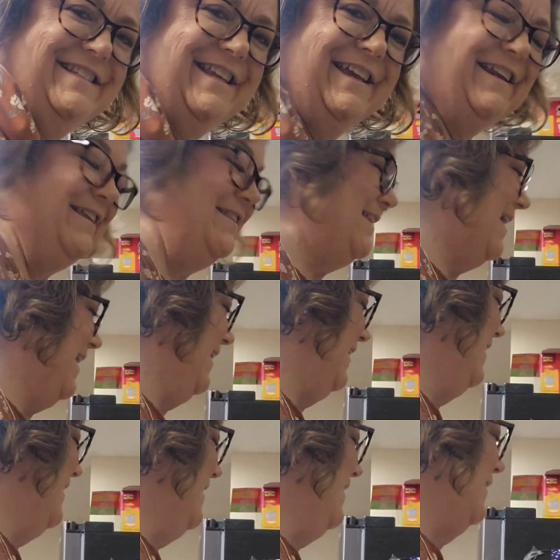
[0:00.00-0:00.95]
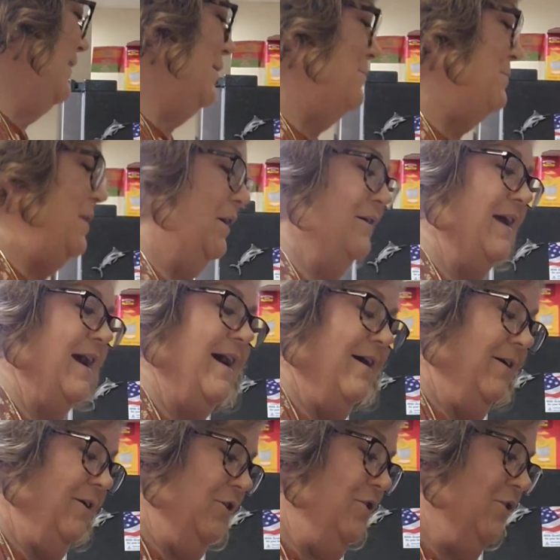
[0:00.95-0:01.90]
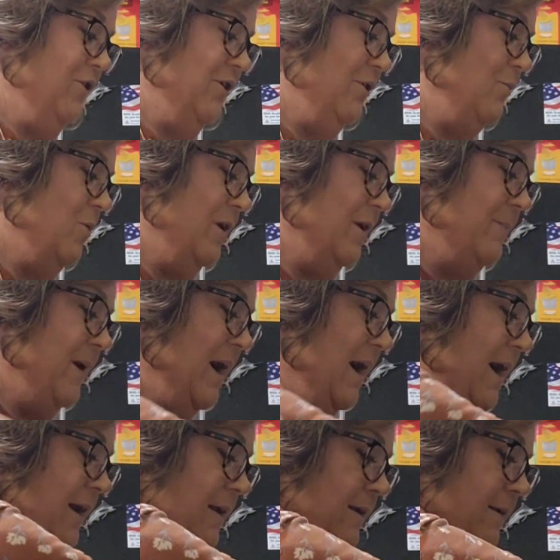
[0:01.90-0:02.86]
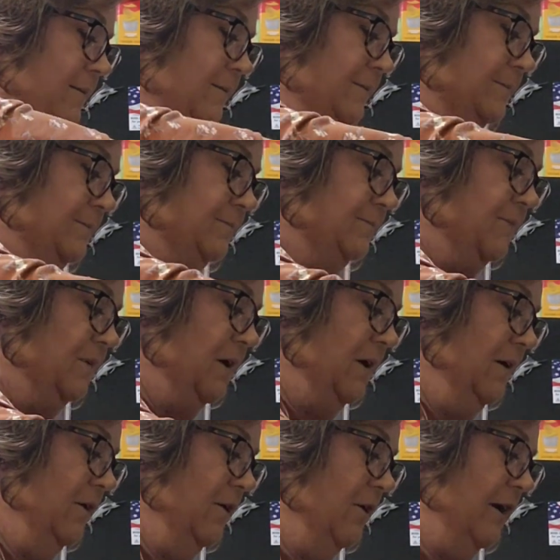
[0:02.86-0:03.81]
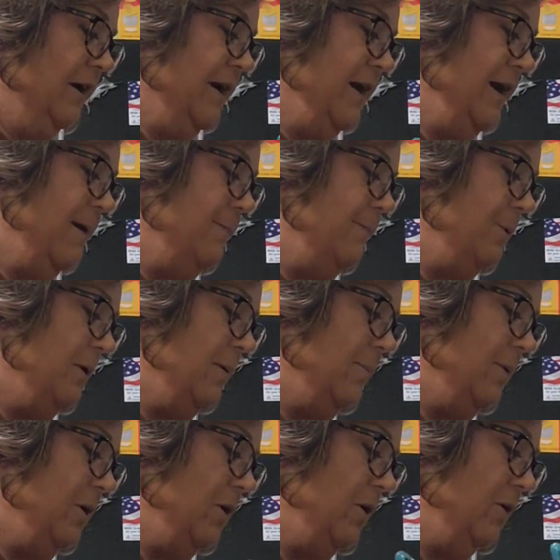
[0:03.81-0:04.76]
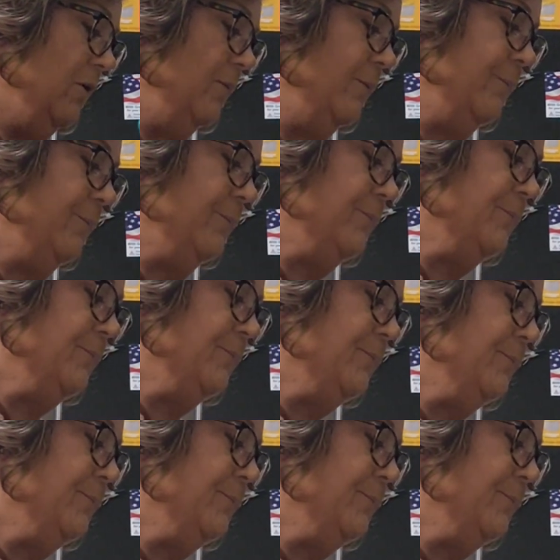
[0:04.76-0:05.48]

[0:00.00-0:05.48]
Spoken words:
Let's get in that. Come here now. Are you going to want a bite? Or a cup or a bowl?